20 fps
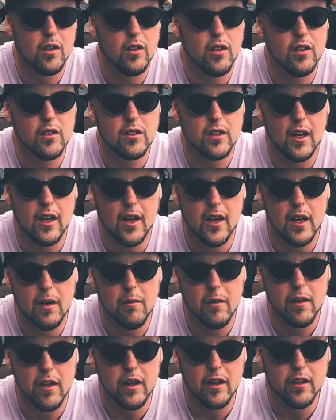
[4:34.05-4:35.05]
long time,
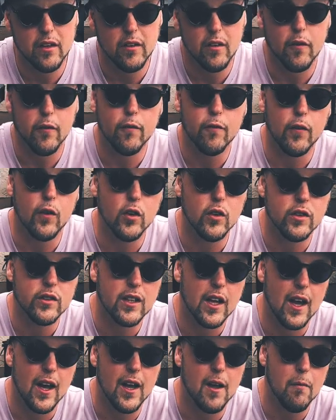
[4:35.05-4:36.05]
and then the first
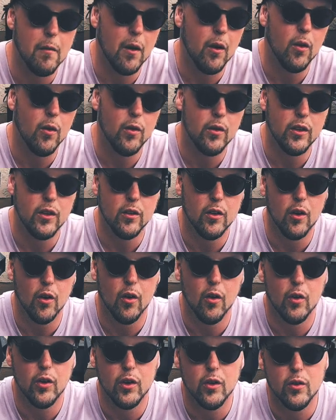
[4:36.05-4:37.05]
time out you
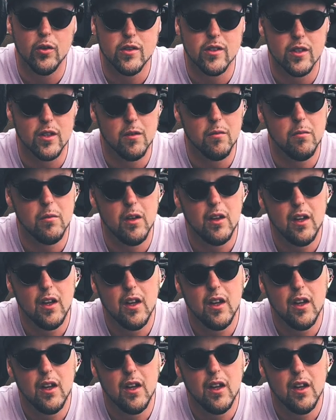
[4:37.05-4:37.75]
go use them,